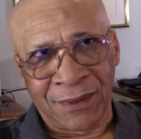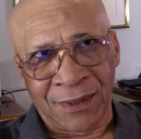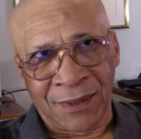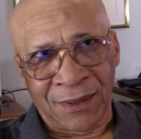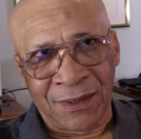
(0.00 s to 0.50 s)

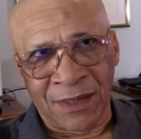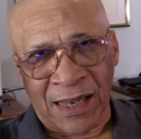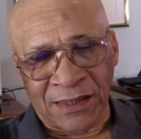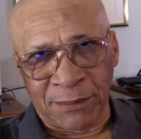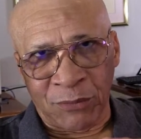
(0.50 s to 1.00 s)
He
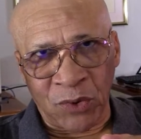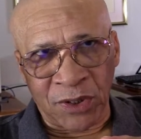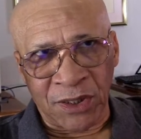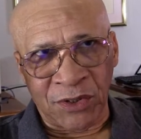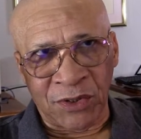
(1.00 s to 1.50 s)
has a book.
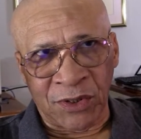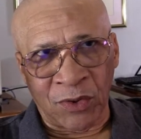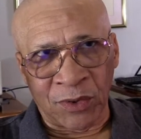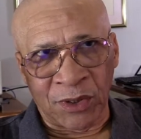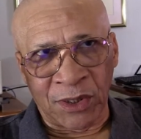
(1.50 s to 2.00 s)

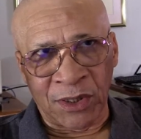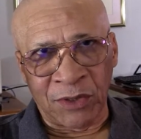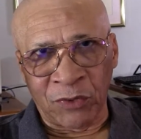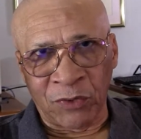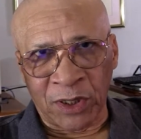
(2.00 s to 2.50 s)
He
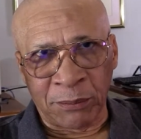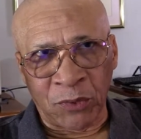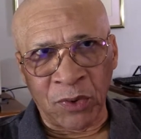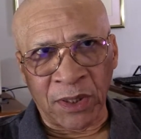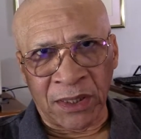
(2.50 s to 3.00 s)
wrote a
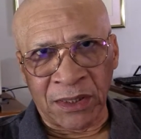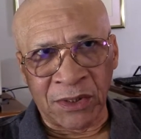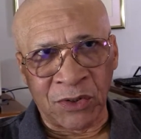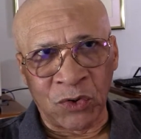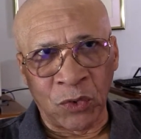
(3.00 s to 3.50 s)
book, and
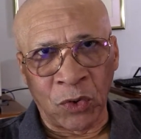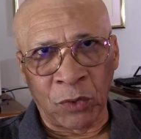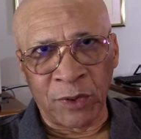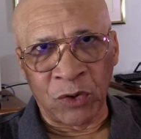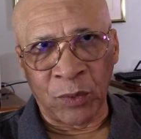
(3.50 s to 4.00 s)
he's going to
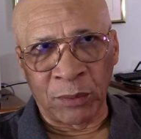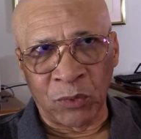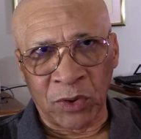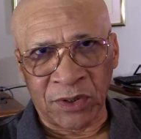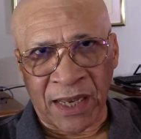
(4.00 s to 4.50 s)
be doing
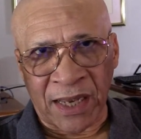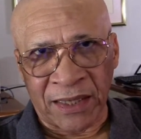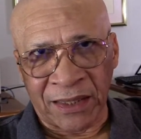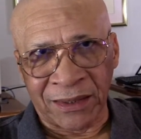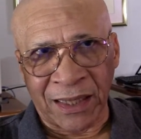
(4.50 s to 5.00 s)
book
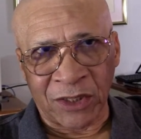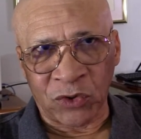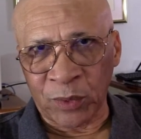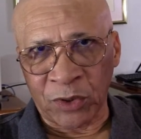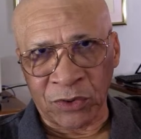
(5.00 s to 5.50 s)
signing next
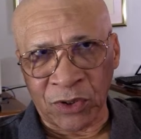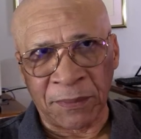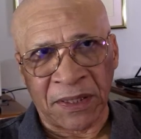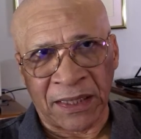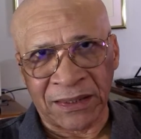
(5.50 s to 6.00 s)
week or
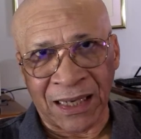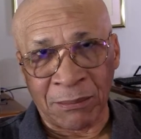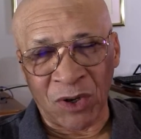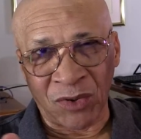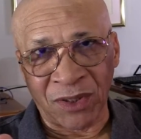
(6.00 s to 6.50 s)
something like that,
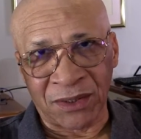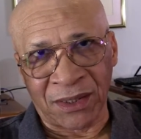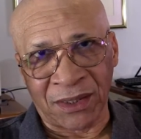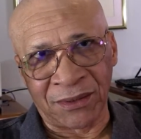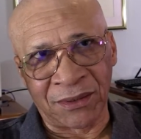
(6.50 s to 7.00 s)
among other
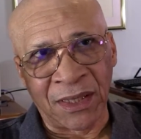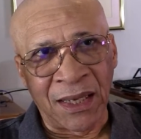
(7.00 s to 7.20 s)
things.